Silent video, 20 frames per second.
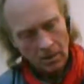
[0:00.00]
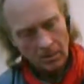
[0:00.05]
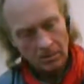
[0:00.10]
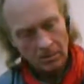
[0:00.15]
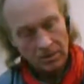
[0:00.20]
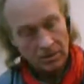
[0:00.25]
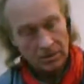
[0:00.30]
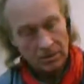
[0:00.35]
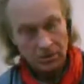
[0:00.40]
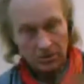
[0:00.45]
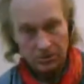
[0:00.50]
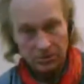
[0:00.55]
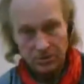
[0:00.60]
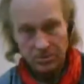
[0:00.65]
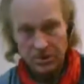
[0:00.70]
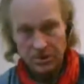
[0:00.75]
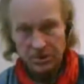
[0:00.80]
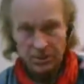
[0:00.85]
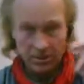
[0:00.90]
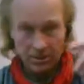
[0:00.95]
But there was a
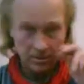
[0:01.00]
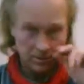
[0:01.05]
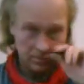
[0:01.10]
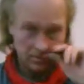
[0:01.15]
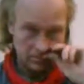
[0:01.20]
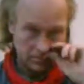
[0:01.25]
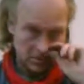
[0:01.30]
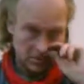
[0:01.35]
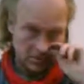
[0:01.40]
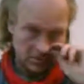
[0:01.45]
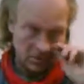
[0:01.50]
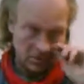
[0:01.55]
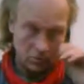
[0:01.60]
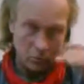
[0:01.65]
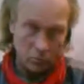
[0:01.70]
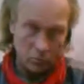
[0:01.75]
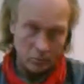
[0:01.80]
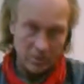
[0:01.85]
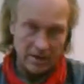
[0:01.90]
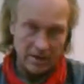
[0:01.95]
meeting, they're
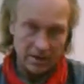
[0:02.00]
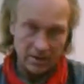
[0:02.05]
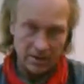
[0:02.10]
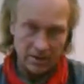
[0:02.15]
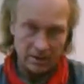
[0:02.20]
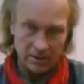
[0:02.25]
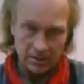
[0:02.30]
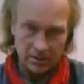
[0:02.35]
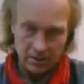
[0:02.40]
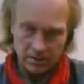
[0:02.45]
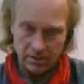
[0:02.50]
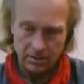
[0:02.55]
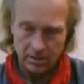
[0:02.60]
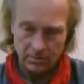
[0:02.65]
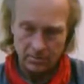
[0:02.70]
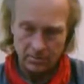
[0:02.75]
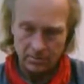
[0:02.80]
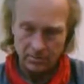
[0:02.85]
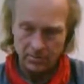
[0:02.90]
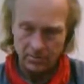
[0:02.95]
called meetings, the
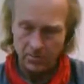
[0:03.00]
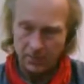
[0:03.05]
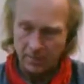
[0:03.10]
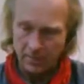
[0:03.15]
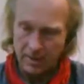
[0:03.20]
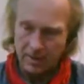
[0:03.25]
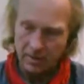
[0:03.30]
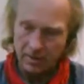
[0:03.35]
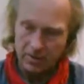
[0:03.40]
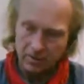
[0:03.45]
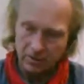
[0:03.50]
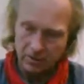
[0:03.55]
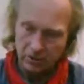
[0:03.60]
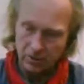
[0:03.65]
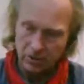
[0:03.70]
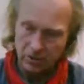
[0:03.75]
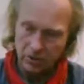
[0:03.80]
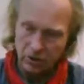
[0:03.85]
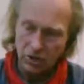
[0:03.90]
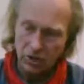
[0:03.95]
place, it's not
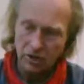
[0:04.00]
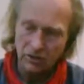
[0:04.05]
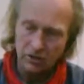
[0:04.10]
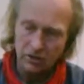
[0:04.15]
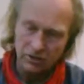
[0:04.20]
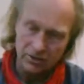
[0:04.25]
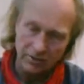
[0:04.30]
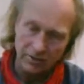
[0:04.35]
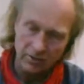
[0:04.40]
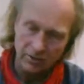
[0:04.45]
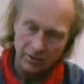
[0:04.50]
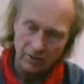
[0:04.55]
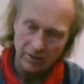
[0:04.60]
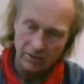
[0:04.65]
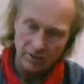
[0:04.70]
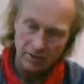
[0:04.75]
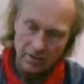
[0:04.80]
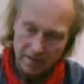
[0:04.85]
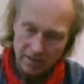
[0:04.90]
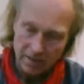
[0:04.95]
a church, you
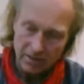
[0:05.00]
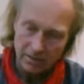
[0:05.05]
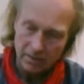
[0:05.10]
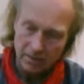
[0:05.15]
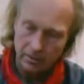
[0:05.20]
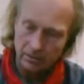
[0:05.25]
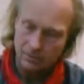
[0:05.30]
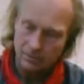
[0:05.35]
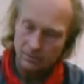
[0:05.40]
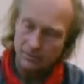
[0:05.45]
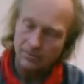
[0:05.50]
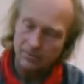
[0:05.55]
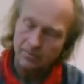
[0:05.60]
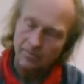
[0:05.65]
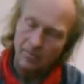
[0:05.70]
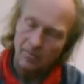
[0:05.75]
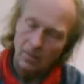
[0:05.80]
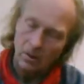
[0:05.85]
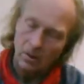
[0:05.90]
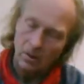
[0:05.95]
have a meeting
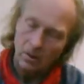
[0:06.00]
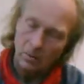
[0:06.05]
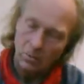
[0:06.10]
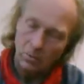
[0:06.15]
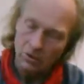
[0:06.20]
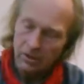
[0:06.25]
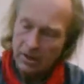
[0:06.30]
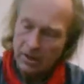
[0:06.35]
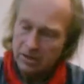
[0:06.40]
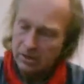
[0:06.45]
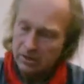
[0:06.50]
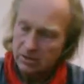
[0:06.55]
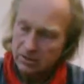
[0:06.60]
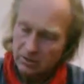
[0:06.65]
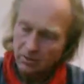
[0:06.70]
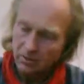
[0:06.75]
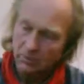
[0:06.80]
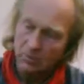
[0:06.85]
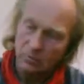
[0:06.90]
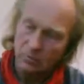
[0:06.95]
which has a
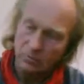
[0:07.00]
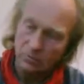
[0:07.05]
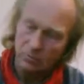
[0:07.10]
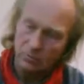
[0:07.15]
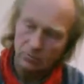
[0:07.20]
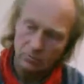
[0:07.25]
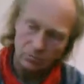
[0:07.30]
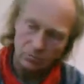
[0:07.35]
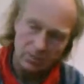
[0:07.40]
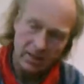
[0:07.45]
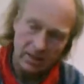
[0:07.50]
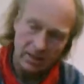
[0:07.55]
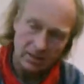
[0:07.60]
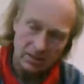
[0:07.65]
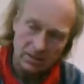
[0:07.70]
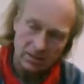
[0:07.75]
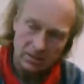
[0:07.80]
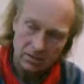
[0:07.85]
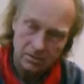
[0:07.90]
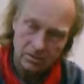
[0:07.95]
simple
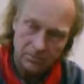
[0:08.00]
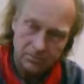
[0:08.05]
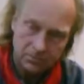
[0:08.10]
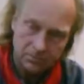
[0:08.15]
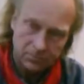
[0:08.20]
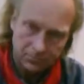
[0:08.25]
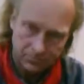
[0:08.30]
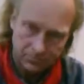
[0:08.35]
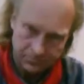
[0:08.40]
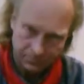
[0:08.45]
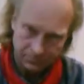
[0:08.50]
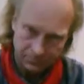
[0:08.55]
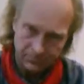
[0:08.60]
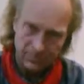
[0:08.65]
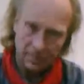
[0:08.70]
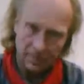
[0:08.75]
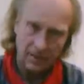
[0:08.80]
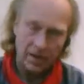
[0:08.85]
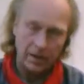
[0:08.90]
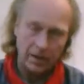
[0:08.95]
place,
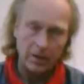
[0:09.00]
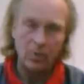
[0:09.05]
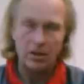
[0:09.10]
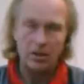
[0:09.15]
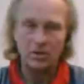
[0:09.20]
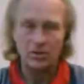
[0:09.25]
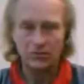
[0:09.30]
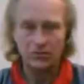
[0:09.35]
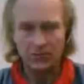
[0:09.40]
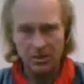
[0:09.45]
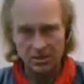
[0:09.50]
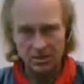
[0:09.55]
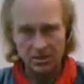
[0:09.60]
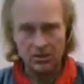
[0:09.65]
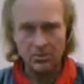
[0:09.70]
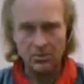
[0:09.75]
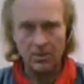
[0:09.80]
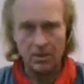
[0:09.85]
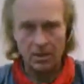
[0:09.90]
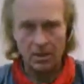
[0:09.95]
and anyone is free to
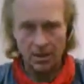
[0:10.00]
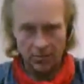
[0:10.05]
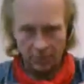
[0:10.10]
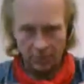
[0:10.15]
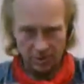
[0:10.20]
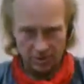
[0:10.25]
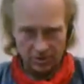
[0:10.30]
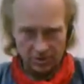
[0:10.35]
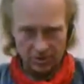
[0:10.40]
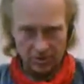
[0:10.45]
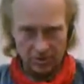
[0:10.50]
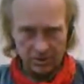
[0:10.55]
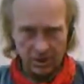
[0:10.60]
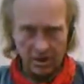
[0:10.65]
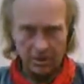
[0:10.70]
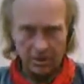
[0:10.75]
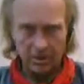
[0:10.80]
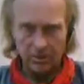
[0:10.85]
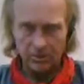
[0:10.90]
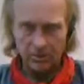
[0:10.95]
speak, otherwise there's
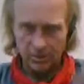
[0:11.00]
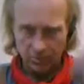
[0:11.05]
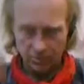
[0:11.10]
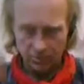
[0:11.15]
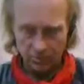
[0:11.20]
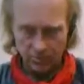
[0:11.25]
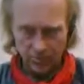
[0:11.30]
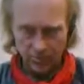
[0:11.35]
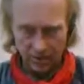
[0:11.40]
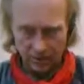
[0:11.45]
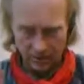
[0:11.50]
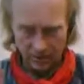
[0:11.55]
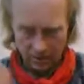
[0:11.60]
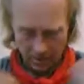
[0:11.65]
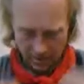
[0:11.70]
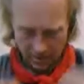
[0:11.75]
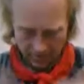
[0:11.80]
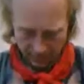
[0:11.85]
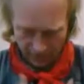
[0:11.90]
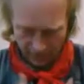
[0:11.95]
silence, but you speak
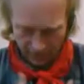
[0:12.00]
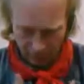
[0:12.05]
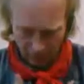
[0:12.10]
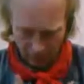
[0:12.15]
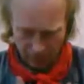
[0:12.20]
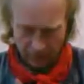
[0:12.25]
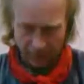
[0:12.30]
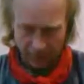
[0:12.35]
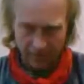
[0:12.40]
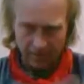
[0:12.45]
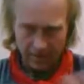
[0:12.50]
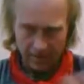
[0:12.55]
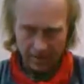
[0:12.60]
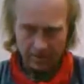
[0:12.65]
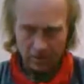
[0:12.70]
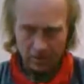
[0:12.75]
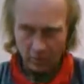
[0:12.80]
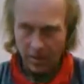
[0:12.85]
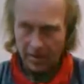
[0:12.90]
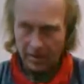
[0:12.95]
from your spirit,
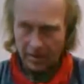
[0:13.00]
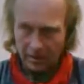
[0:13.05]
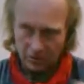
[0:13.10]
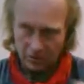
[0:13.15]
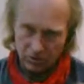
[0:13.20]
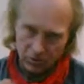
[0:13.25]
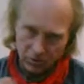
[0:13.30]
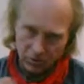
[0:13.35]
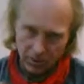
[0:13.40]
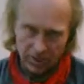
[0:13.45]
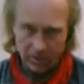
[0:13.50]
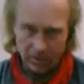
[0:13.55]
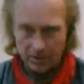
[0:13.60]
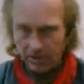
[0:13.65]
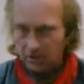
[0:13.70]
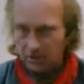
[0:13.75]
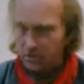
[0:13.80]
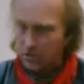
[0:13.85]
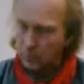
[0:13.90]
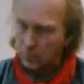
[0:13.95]
hence Quakers and
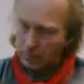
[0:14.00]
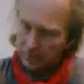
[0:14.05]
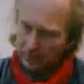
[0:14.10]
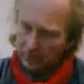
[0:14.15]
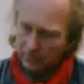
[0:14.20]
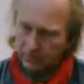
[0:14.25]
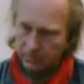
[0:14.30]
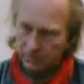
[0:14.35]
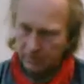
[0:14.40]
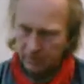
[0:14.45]
Shakers, was when they